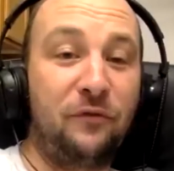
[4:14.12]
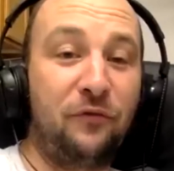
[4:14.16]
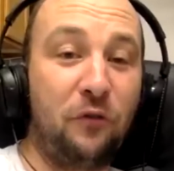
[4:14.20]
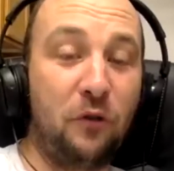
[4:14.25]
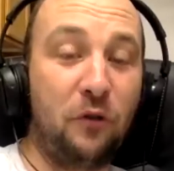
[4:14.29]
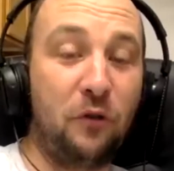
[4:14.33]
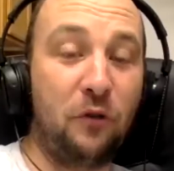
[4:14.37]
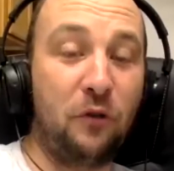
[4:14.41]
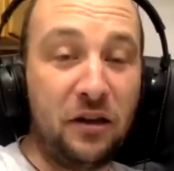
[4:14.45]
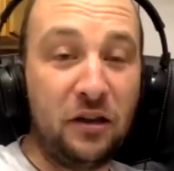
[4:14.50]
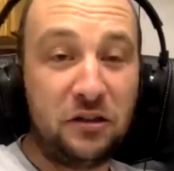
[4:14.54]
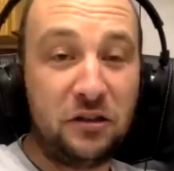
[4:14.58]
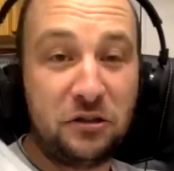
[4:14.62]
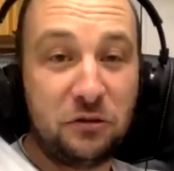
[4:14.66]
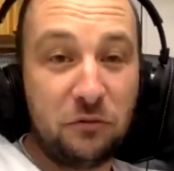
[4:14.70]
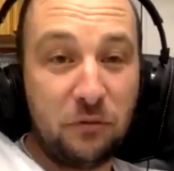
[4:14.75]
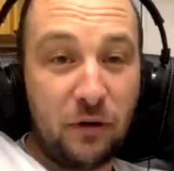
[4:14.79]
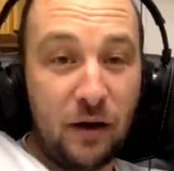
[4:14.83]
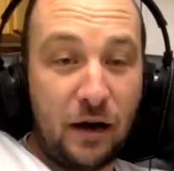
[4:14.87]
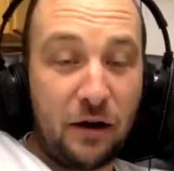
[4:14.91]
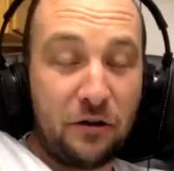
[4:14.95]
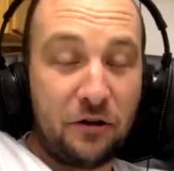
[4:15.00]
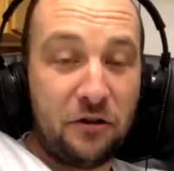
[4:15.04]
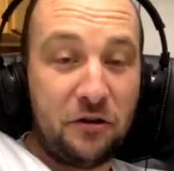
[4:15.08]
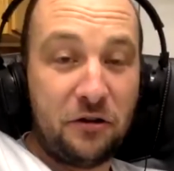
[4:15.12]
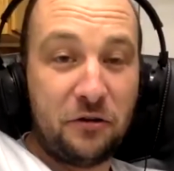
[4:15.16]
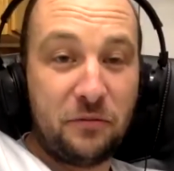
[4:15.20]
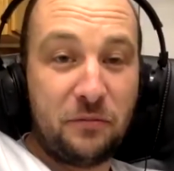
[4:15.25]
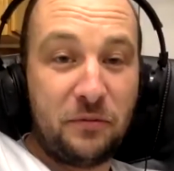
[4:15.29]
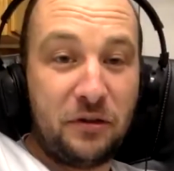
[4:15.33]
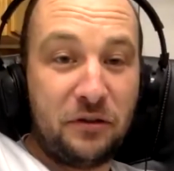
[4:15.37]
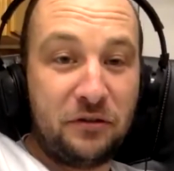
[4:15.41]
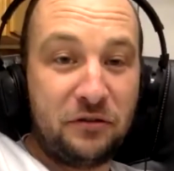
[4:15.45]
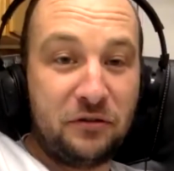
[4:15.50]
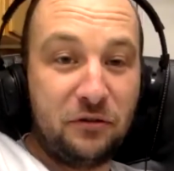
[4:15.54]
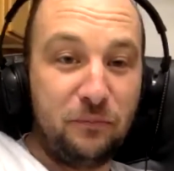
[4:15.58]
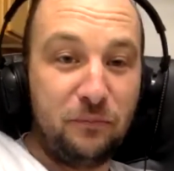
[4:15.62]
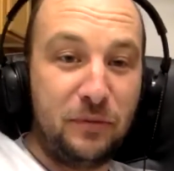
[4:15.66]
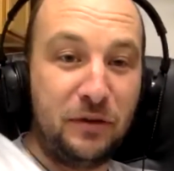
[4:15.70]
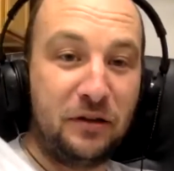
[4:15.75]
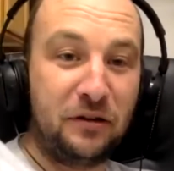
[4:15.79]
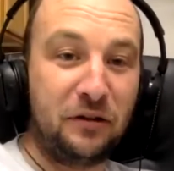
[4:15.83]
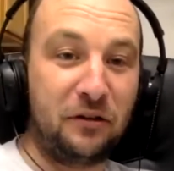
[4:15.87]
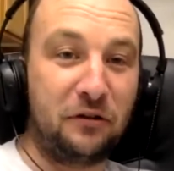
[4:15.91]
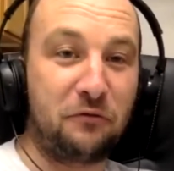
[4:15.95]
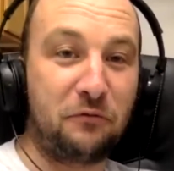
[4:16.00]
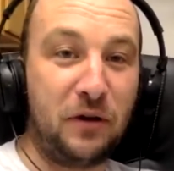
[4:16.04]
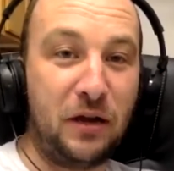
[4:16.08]
Before I get you out of here, because you've
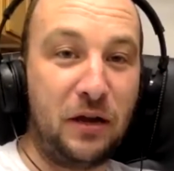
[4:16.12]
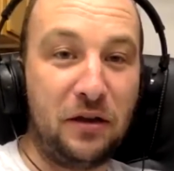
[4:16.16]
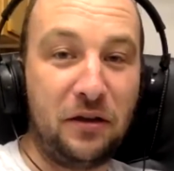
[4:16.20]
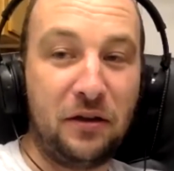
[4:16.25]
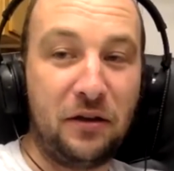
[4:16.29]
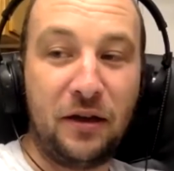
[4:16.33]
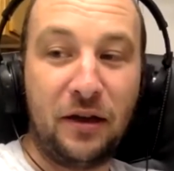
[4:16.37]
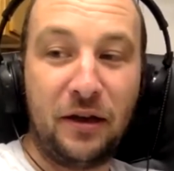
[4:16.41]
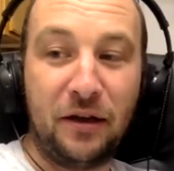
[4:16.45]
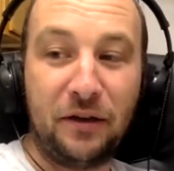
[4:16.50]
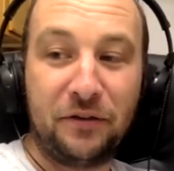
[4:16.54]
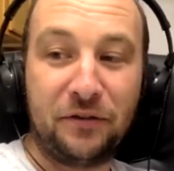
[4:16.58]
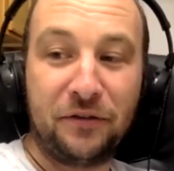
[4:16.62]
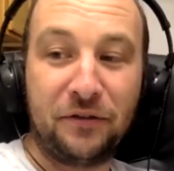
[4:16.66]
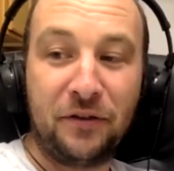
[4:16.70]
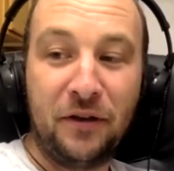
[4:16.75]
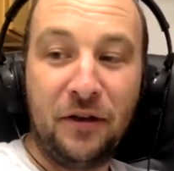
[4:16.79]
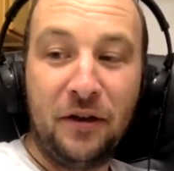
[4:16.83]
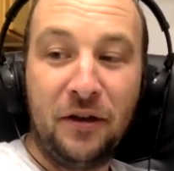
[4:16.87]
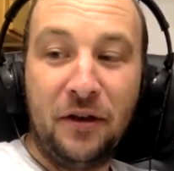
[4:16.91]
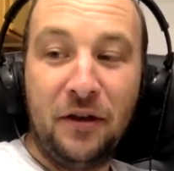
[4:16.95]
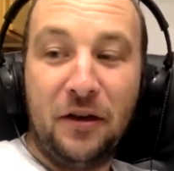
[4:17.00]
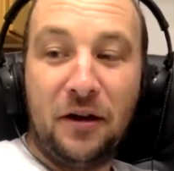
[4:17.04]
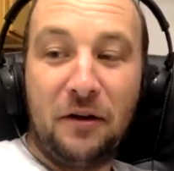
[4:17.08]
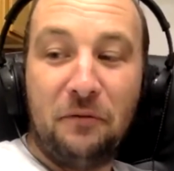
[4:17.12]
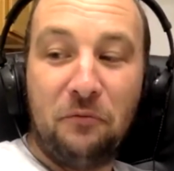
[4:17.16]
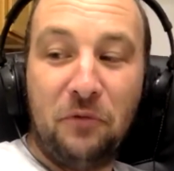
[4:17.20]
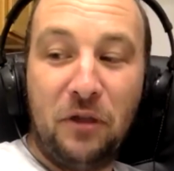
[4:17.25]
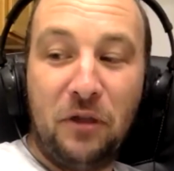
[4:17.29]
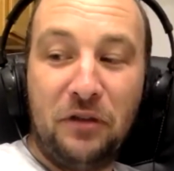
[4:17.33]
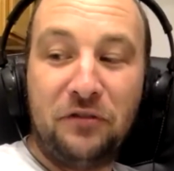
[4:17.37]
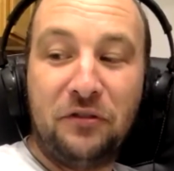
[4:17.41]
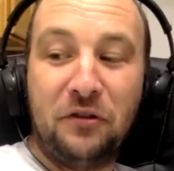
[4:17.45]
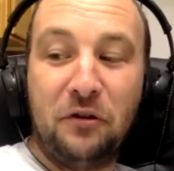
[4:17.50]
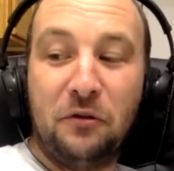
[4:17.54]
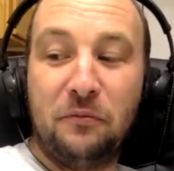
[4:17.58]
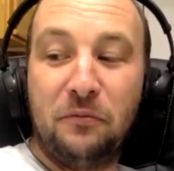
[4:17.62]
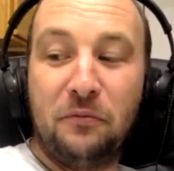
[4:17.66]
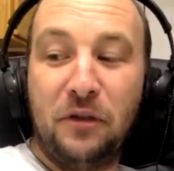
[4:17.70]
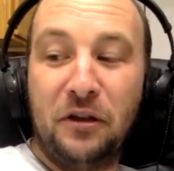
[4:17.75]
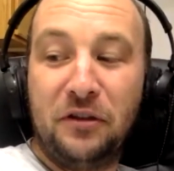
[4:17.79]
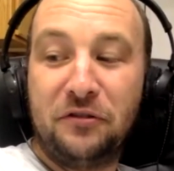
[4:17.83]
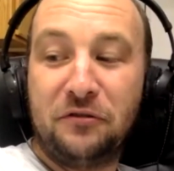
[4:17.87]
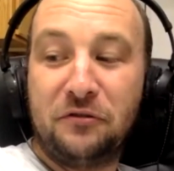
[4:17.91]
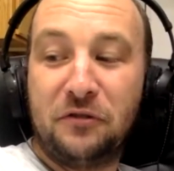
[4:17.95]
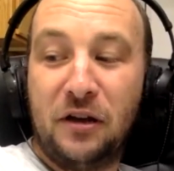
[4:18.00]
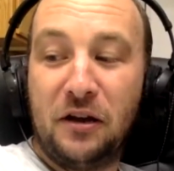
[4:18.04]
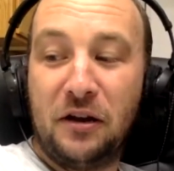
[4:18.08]
been a great guest, let's
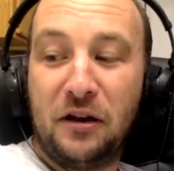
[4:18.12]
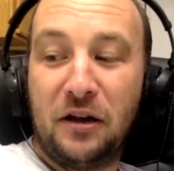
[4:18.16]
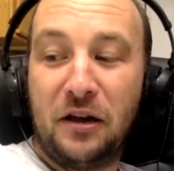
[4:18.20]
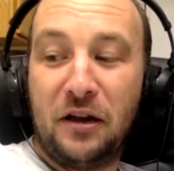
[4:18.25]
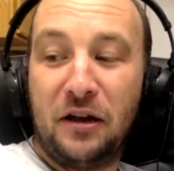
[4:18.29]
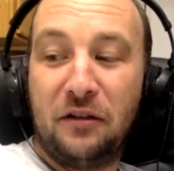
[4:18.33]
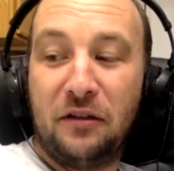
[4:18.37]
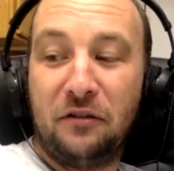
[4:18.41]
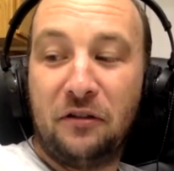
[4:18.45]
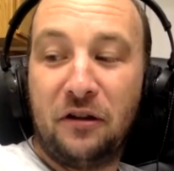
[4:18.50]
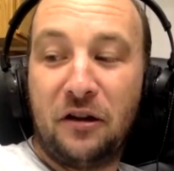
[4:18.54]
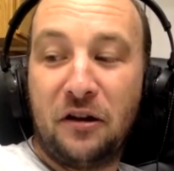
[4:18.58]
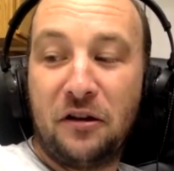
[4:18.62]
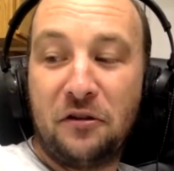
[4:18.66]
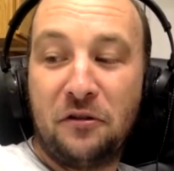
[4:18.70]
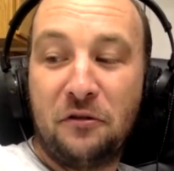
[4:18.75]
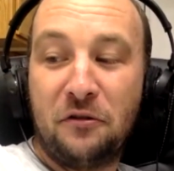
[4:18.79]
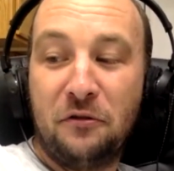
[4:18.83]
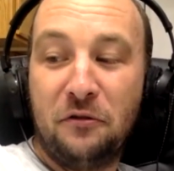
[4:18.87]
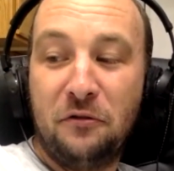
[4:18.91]
create a headline.